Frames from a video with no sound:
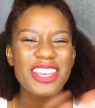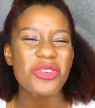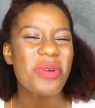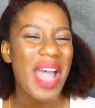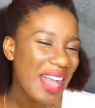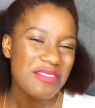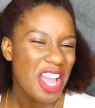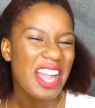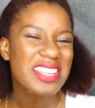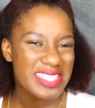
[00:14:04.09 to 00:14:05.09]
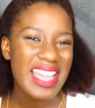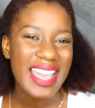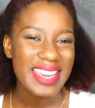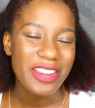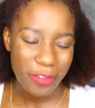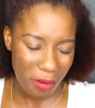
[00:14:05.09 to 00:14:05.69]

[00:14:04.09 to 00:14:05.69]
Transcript: and you have not decided